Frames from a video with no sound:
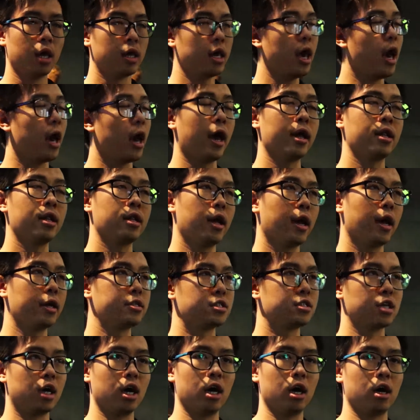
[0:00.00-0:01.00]
Yeah, and
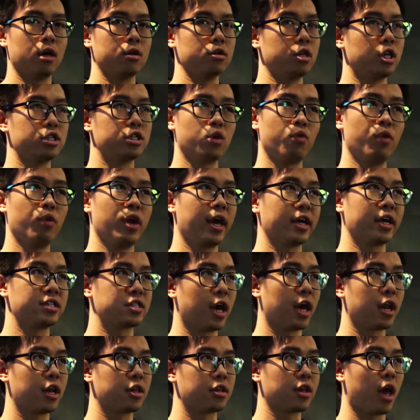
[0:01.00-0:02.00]
it's a really
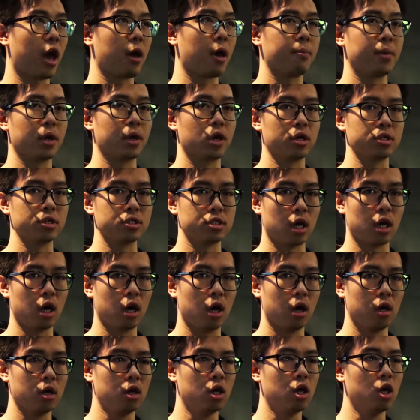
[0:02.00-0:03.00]
exciting time because
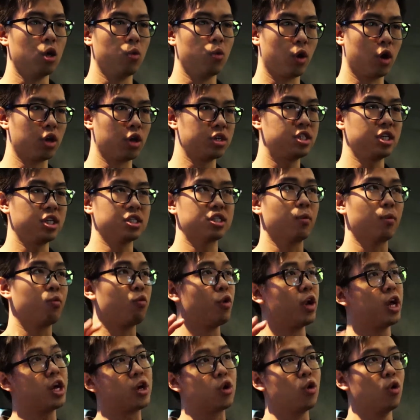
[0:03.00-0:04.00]
we're going to see some
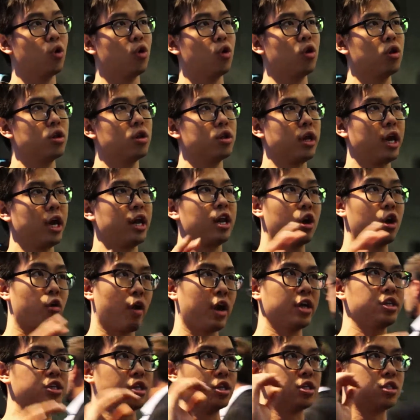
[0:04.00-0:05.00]
really cool
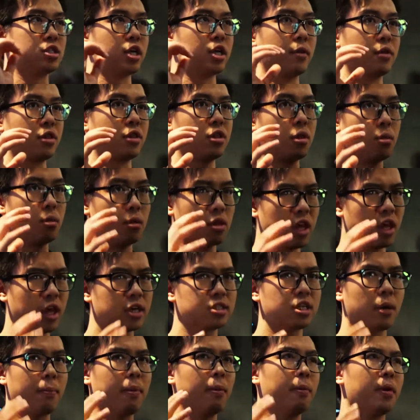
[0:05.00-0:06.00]
integrations and
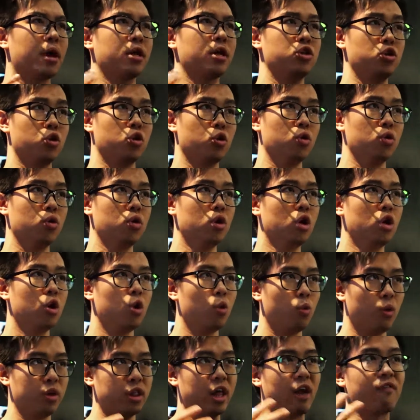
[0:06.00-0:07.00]
things that people can do
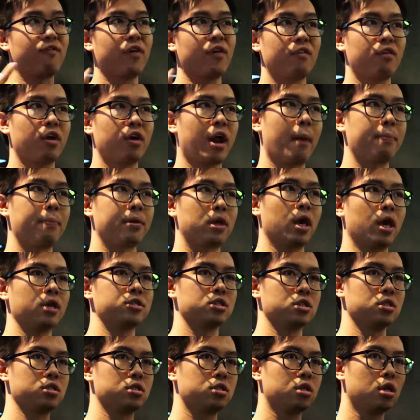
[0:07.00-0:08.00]
with their favorite
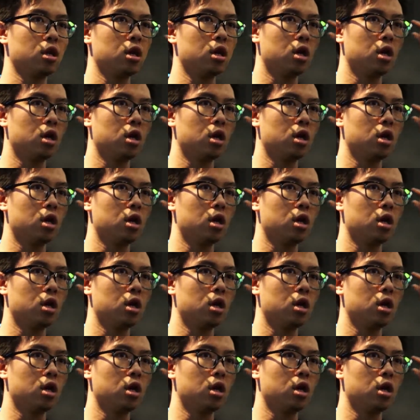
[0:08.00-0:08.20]
applications.